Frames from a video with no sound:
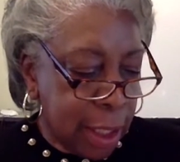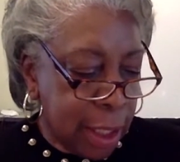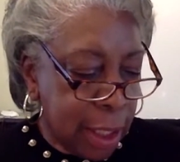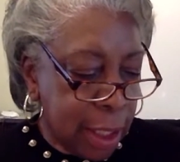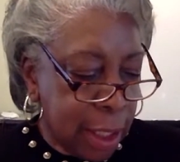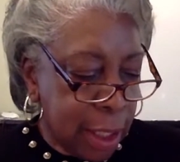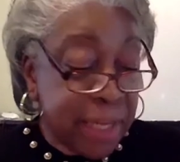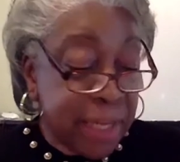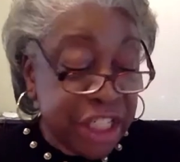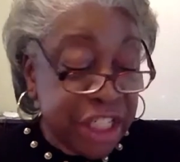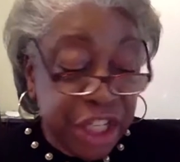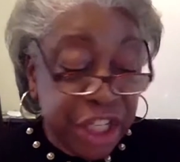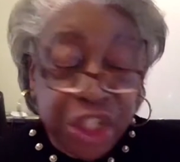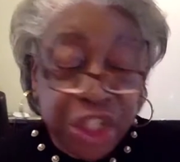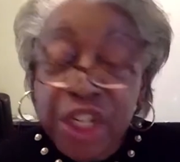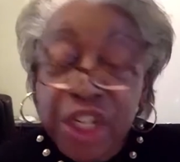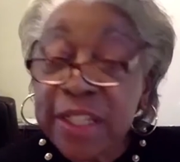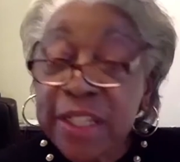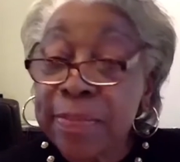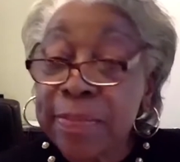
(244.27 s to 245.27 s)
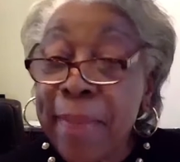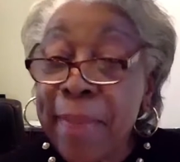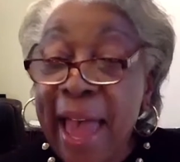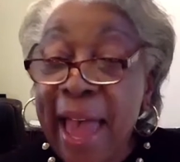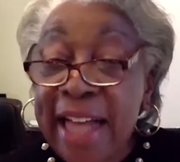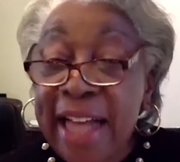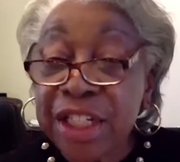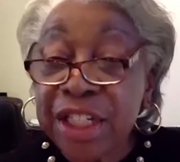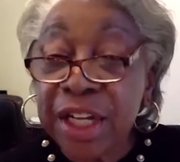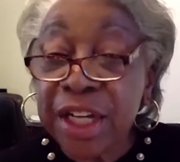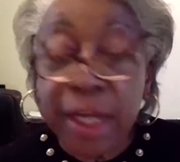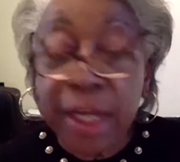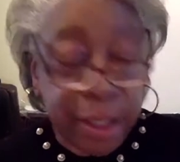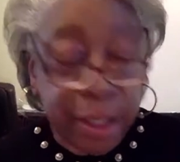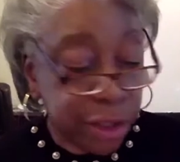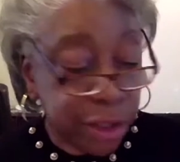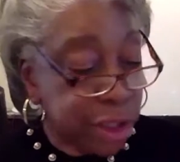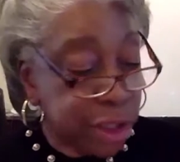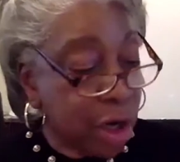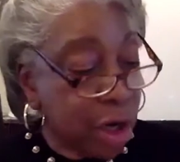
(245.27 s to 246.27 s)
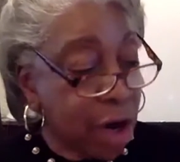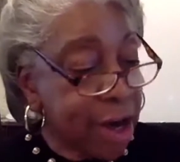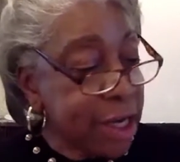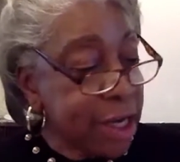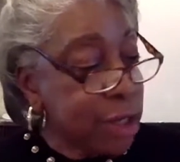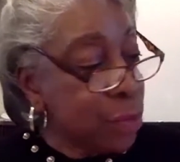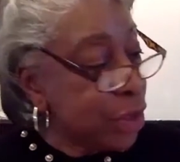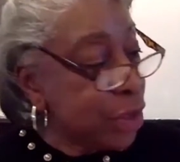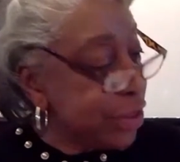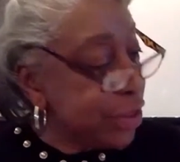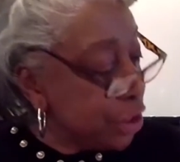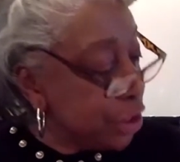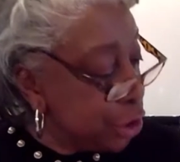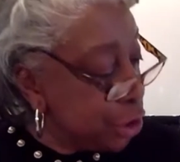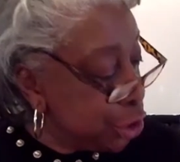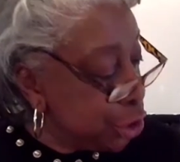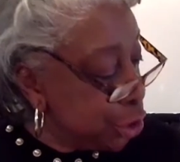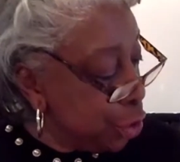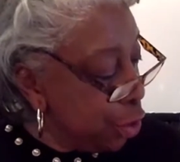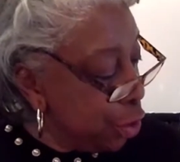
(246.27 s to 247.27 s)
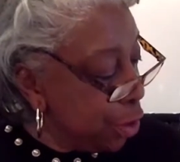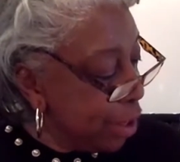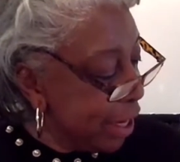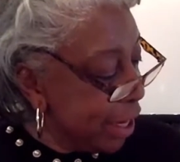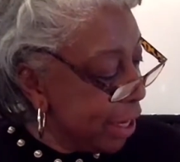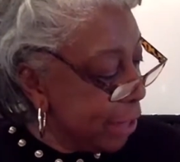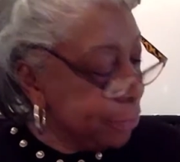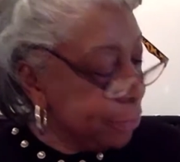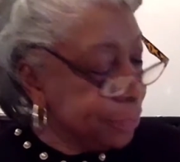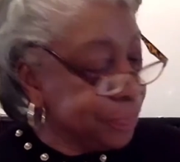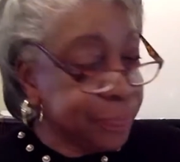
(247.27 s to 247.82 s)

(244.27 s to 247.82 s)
The magician's magic started with a story.